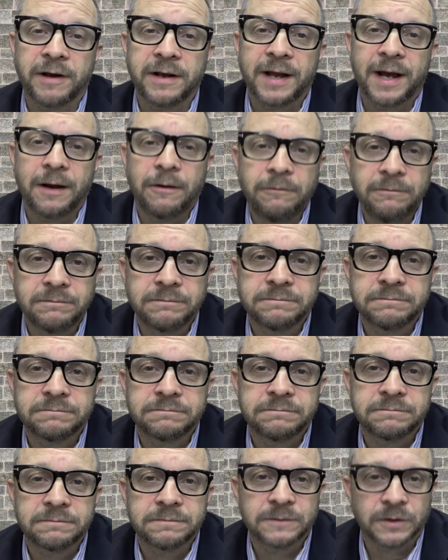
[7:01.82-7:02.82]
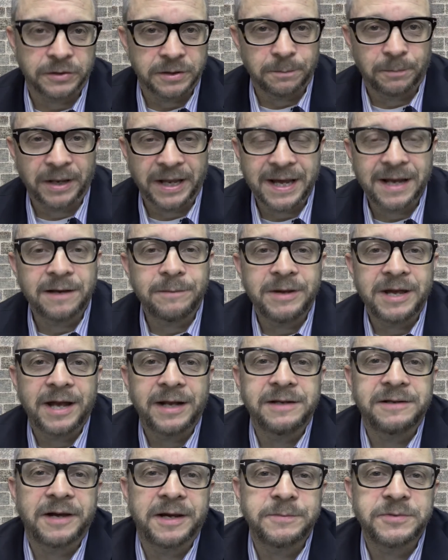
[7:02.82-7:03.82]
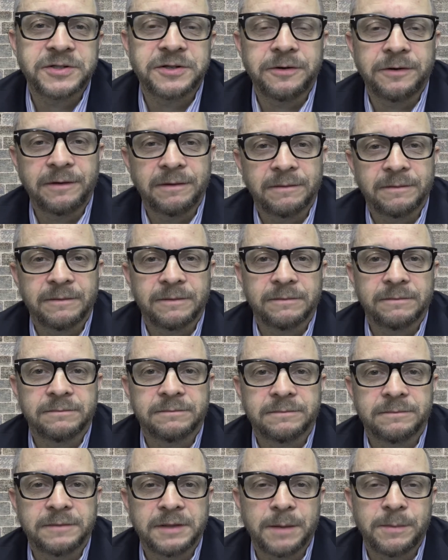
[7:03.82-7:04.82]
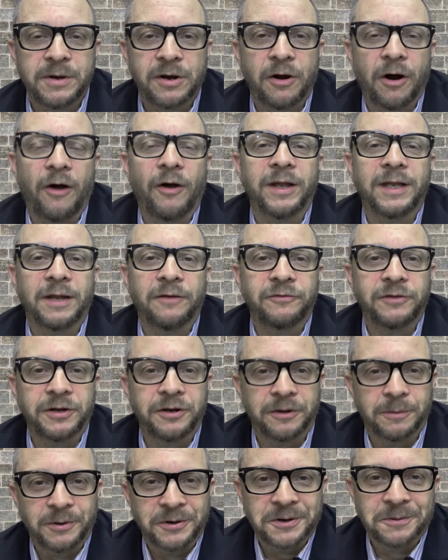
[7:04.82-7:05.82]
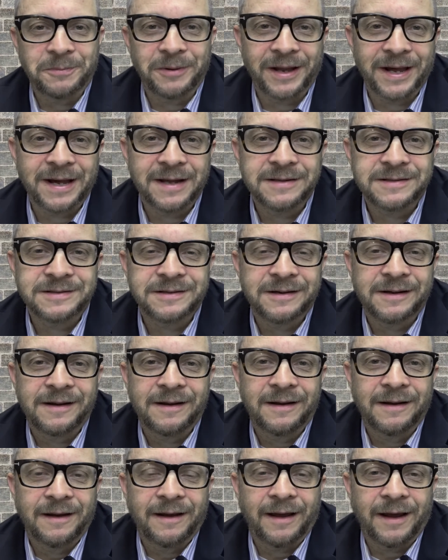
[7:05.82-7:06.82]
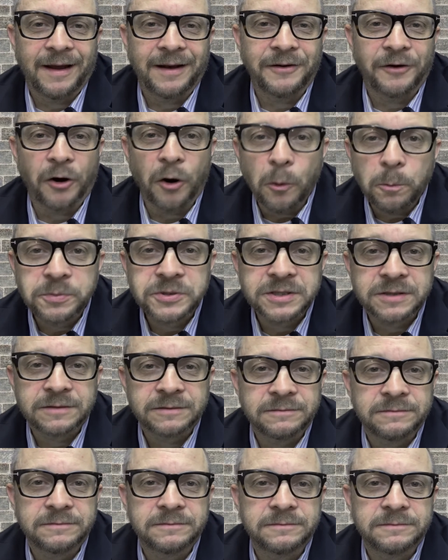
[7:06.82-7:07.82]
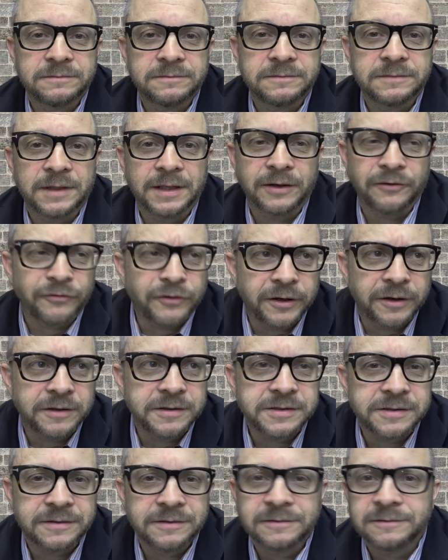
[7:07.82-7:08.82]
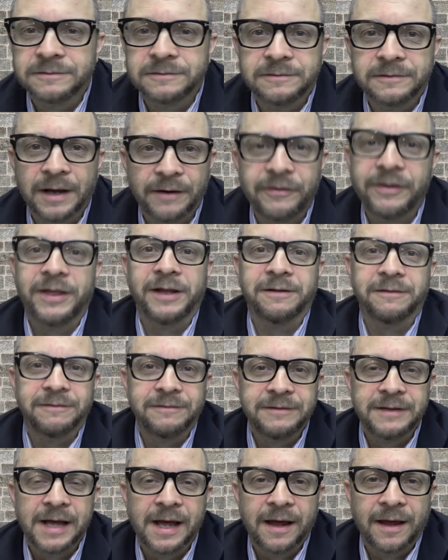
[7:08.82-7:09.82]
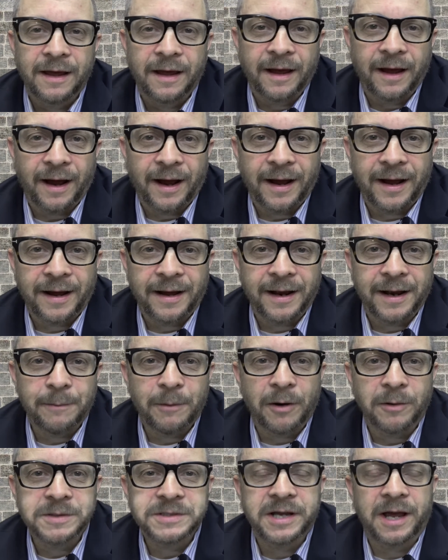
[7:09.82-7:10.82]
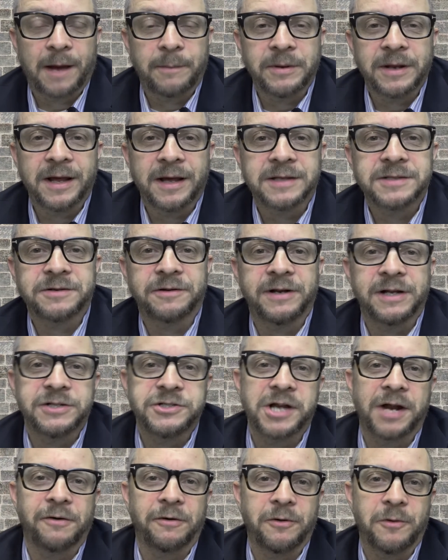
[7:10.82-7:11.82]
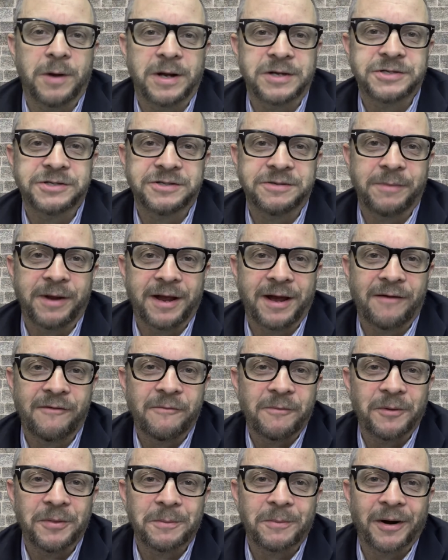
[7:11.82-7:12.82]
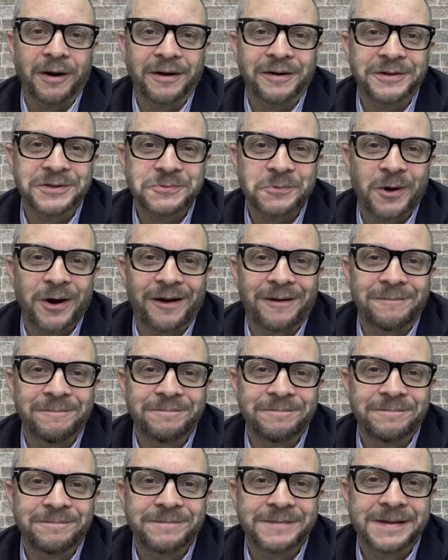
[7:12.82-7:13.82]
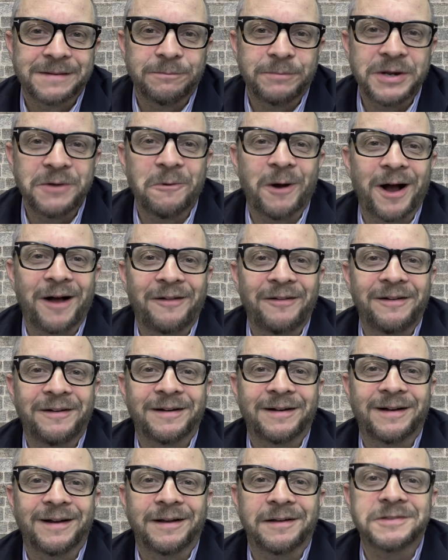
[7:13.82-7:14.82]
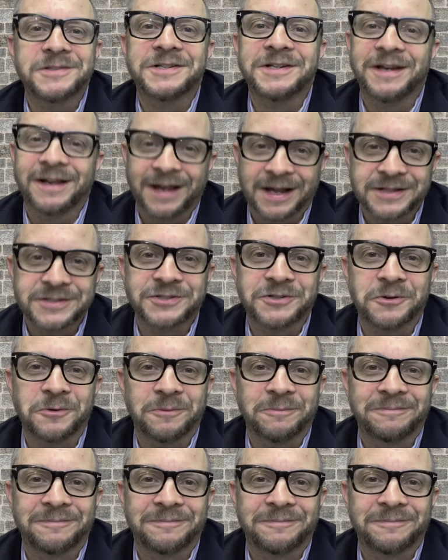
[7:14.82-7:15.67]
now? Do you plan to be anytime soon? Give me a call. I'd love to hear about your plans and your hopes, your fears, everything. And I'm always happy to answer any general questions you may have about the market as well. Be well, and I'll see you again soon.